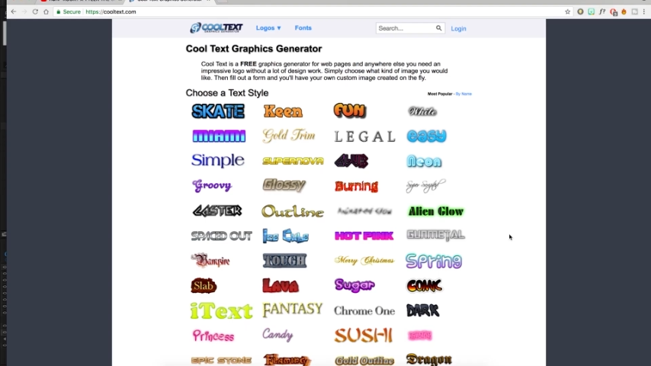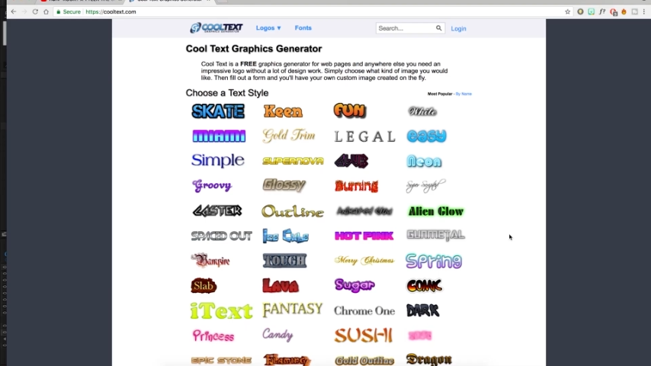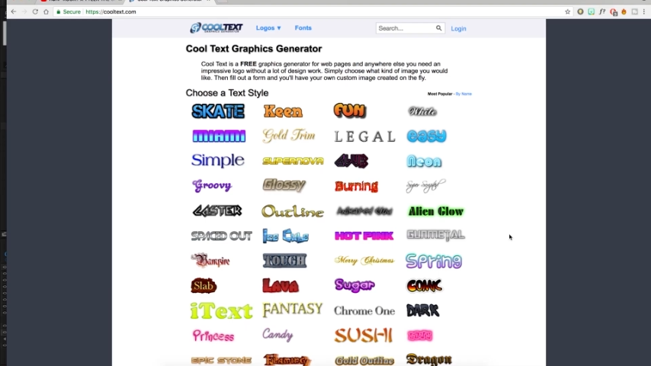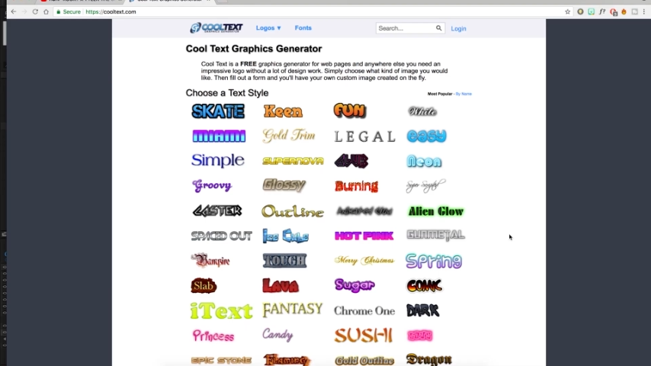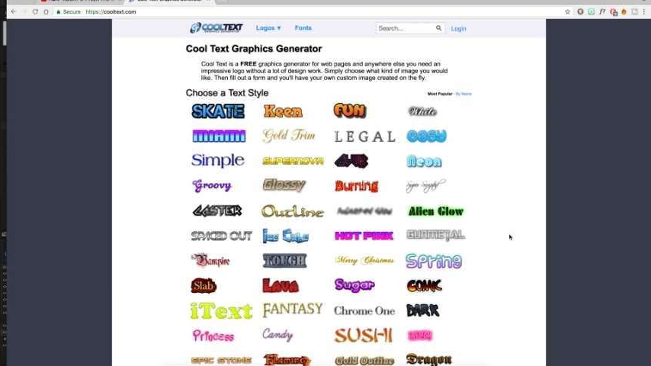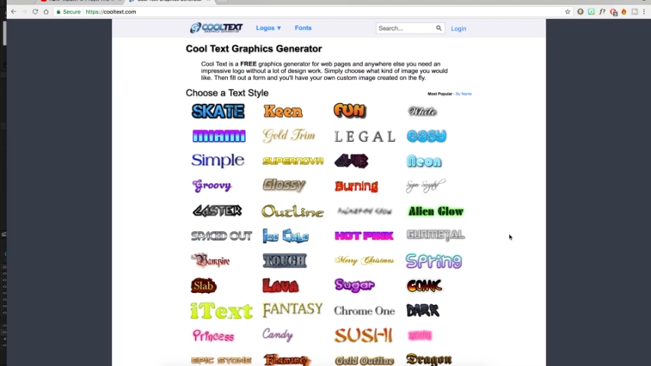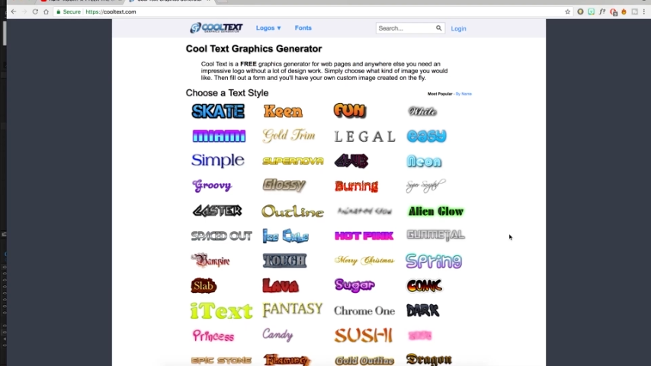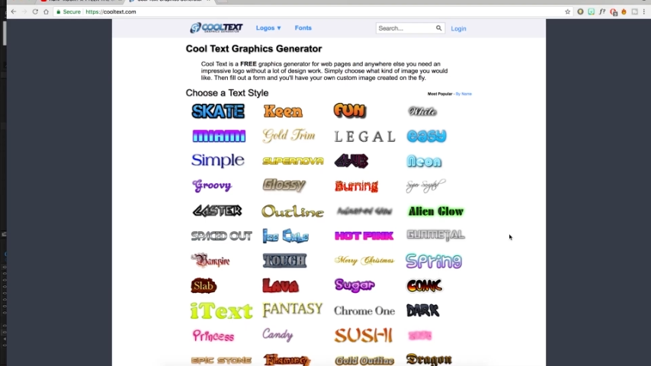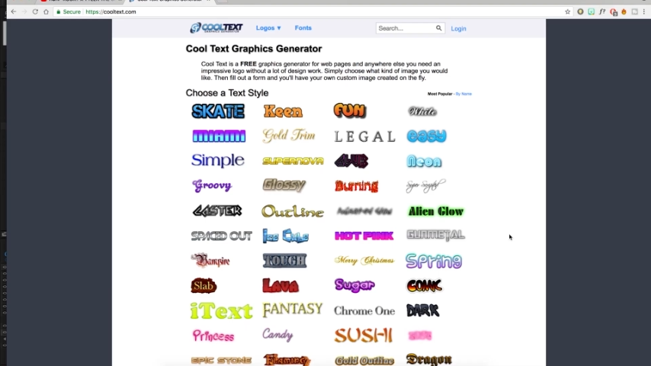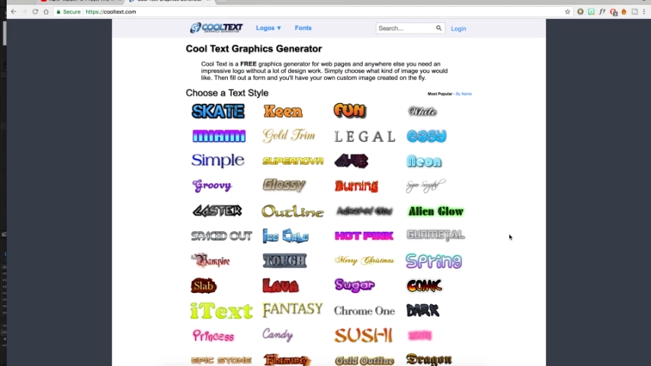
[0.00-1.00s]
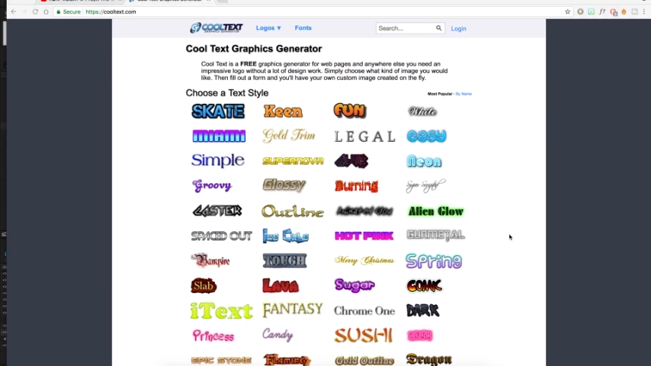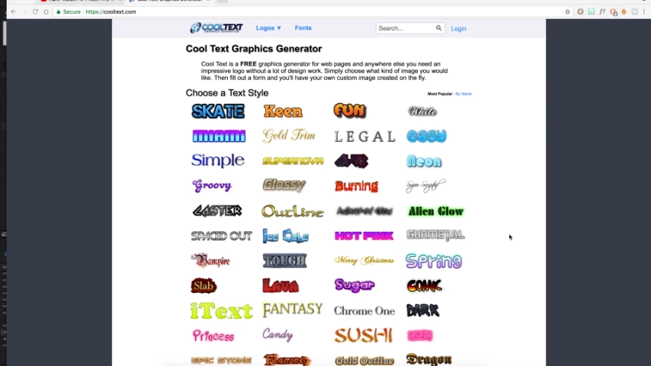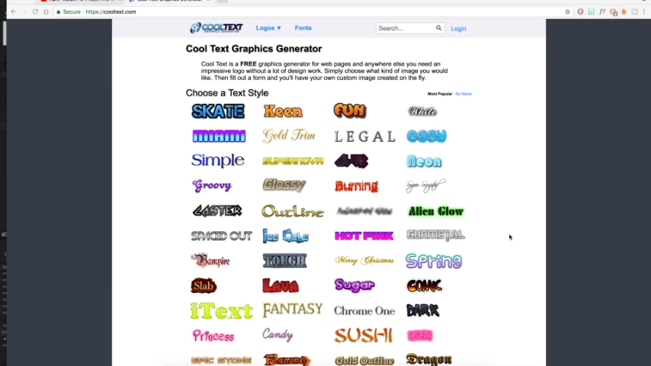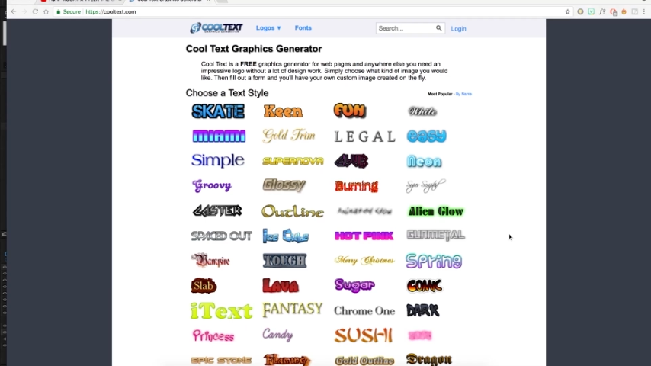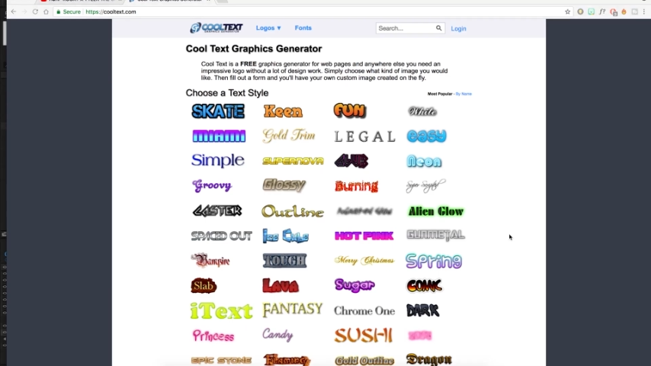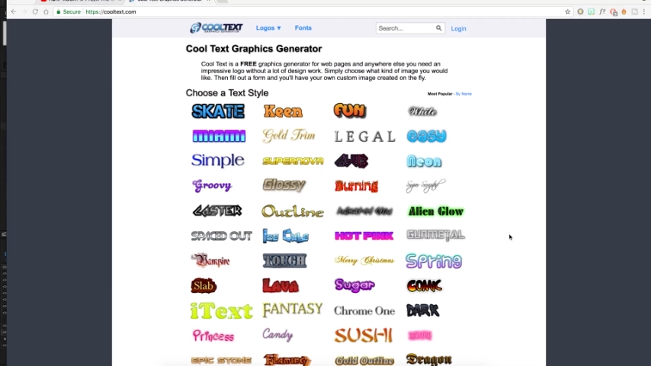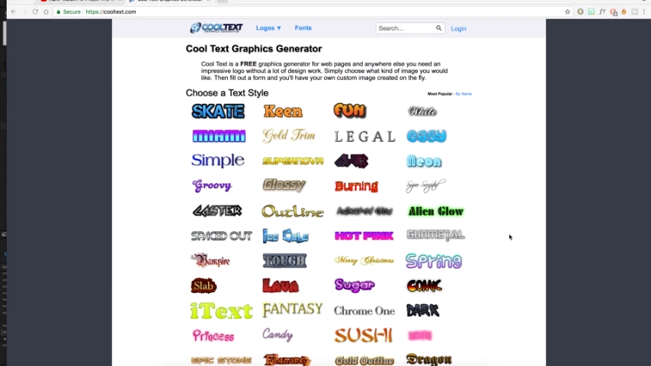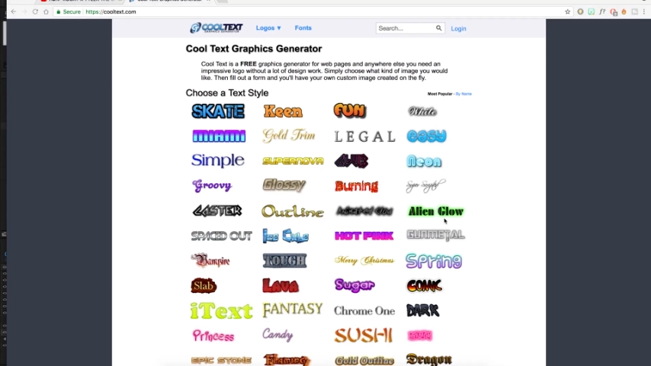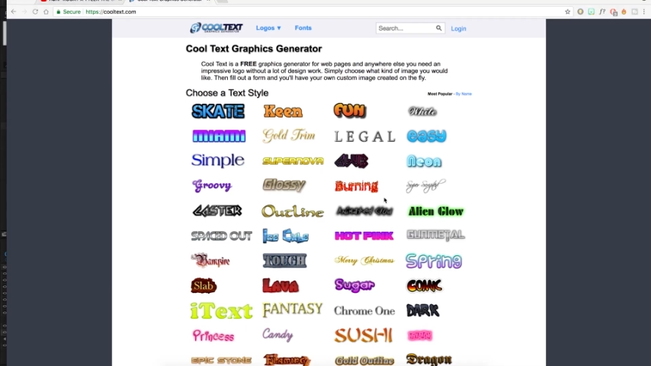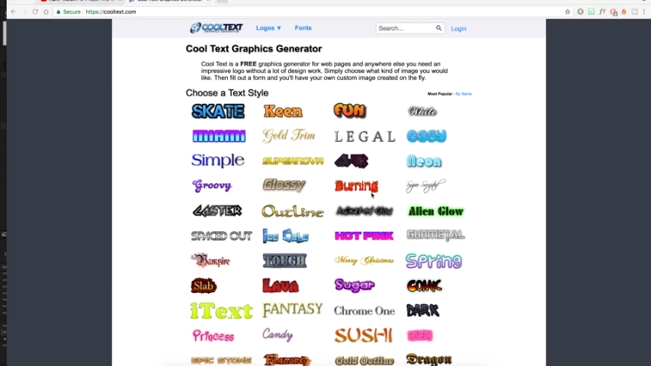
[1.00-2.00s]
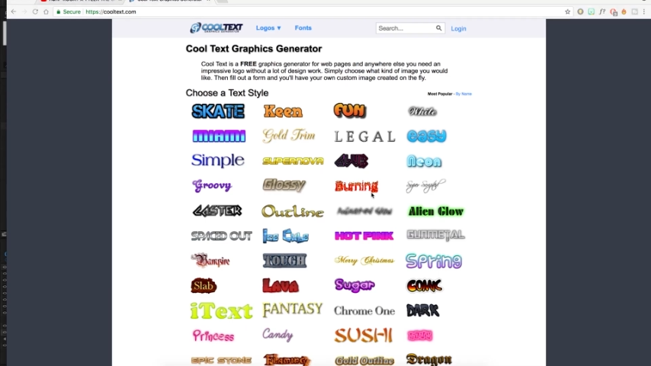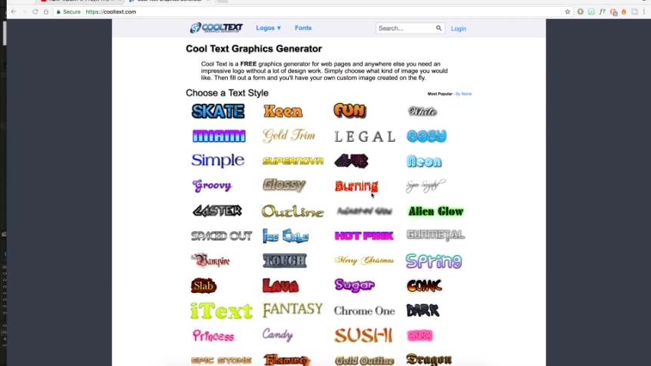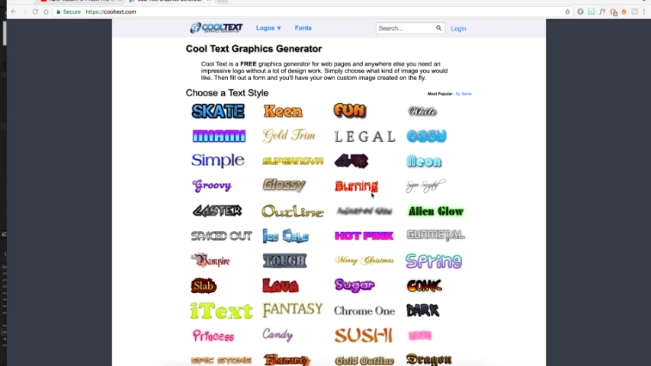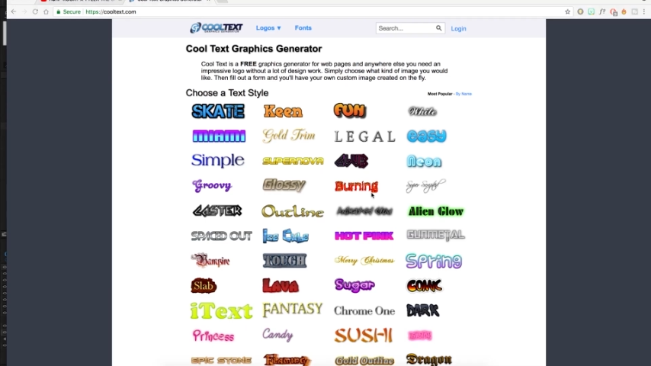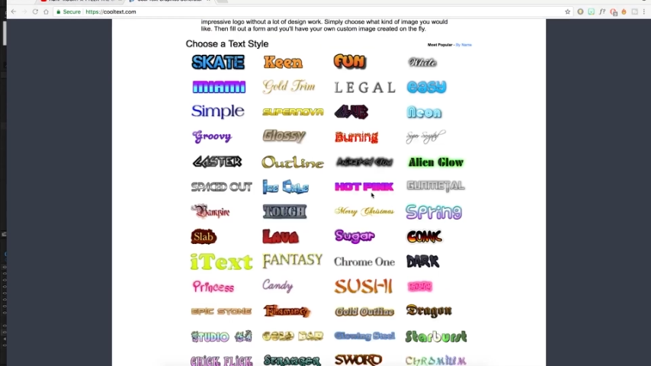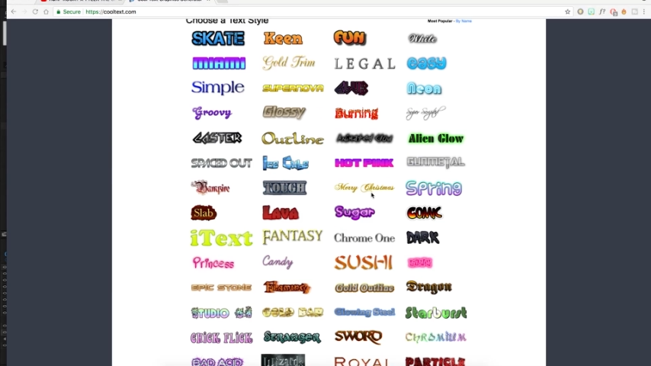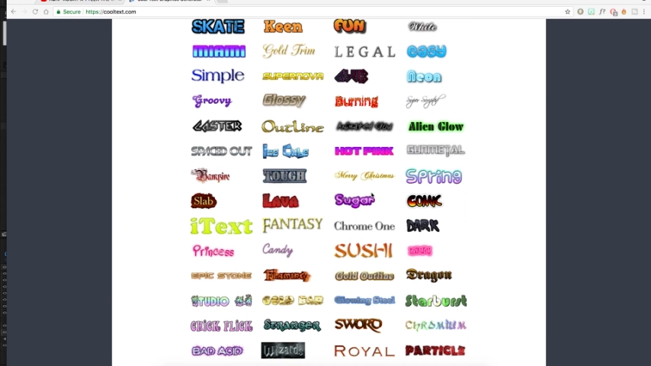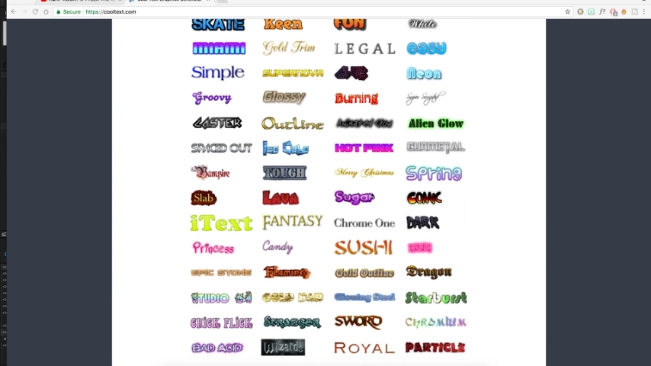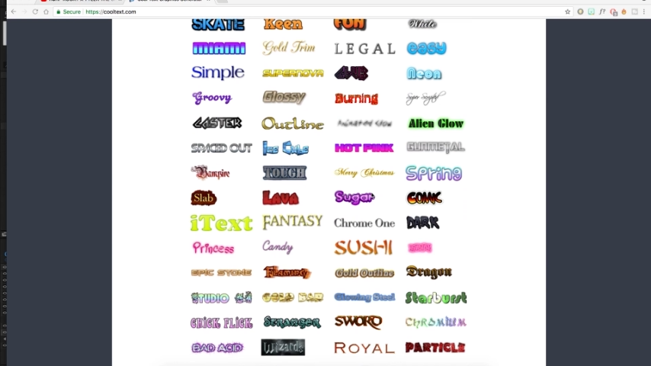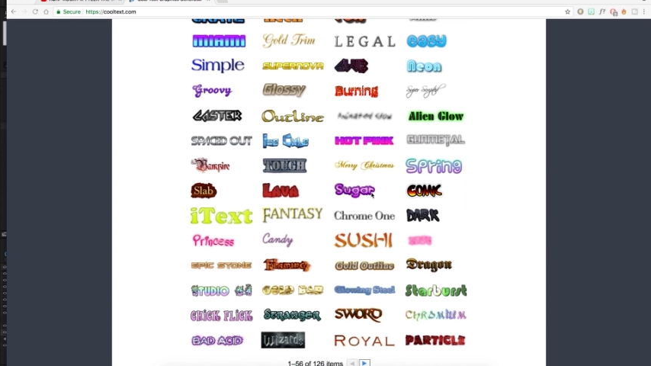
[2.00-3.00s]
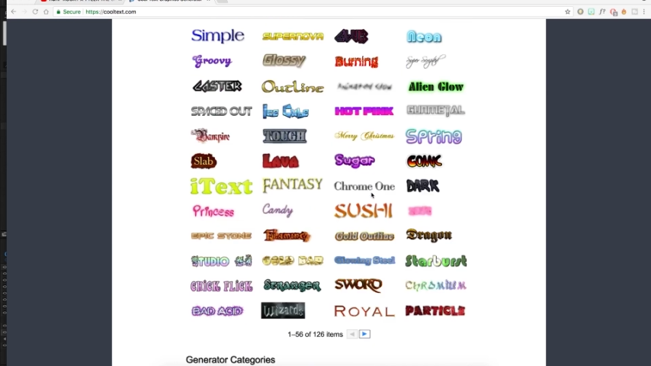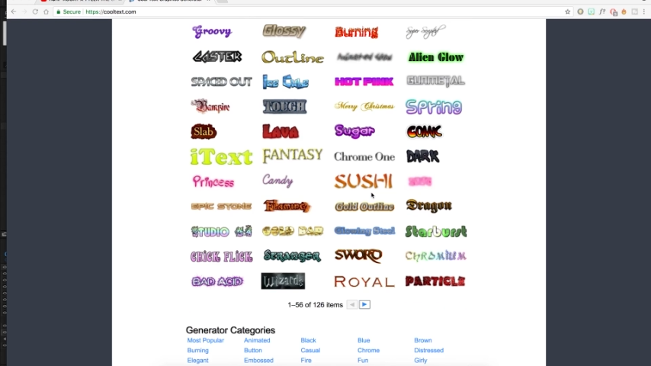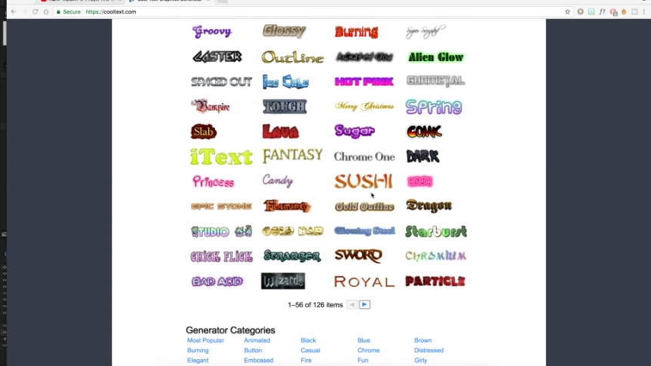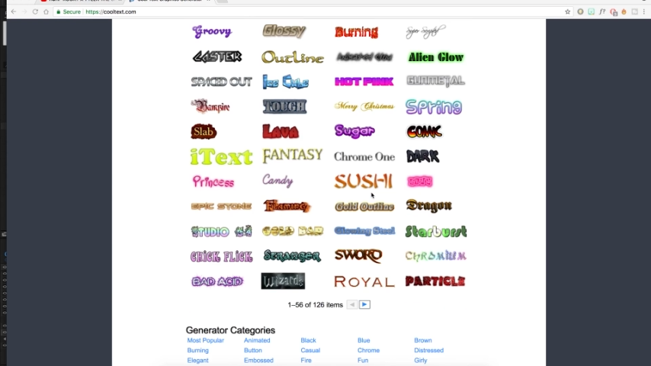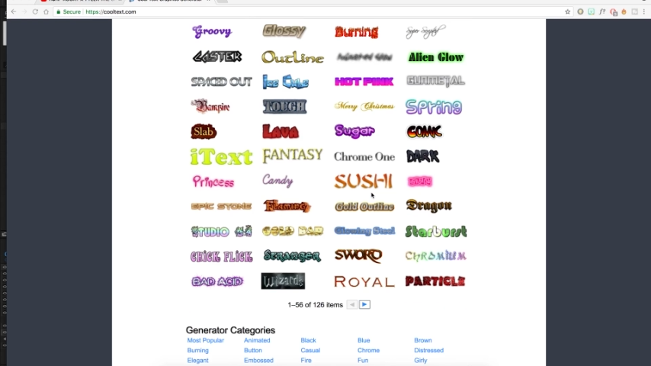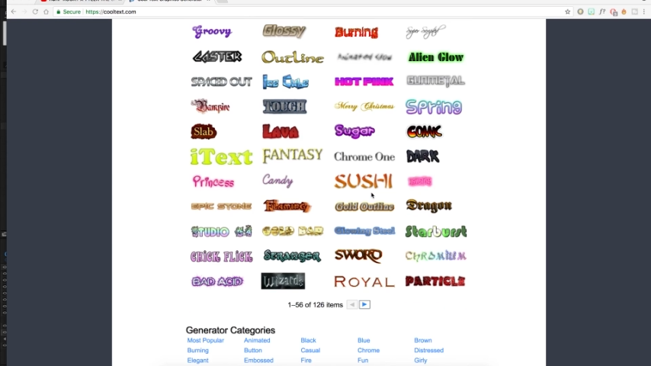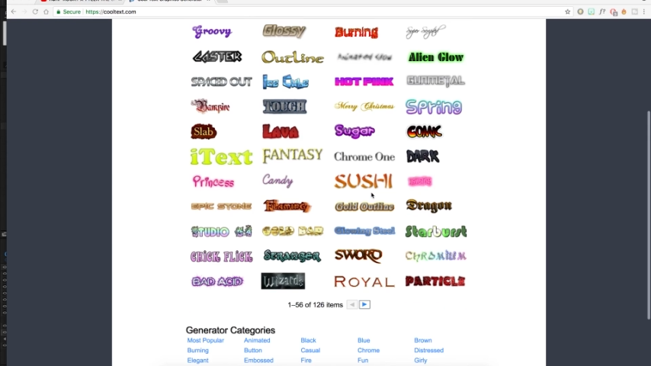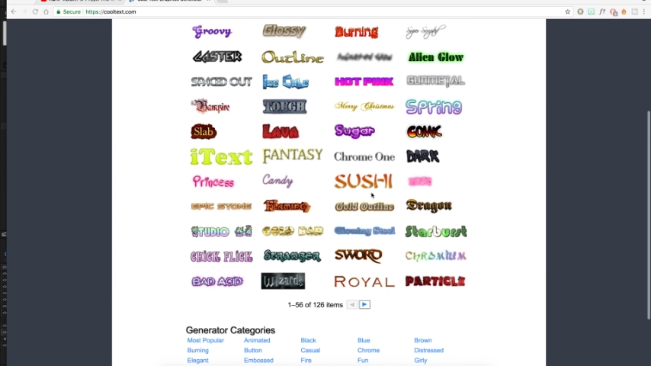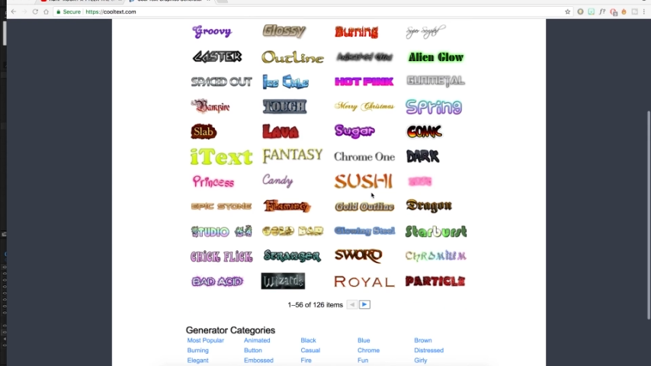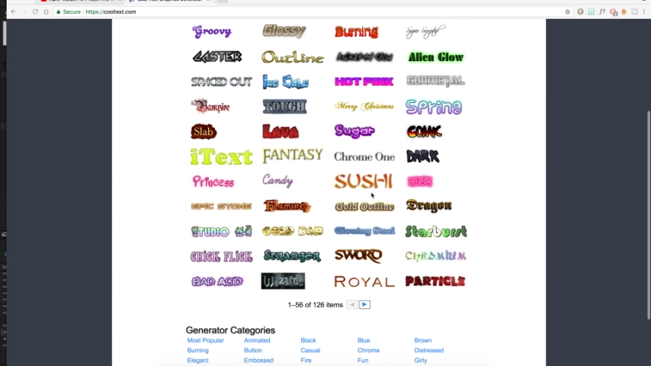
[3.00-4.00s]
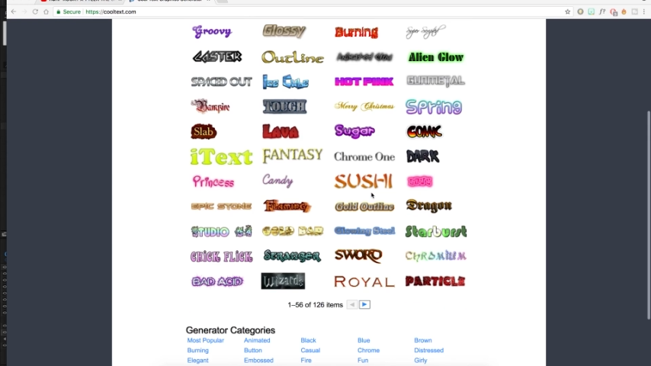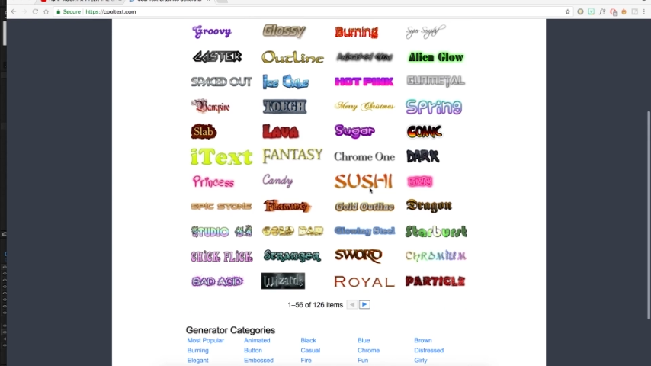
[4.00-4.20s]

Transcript: No face is visible, so there are no lips to read.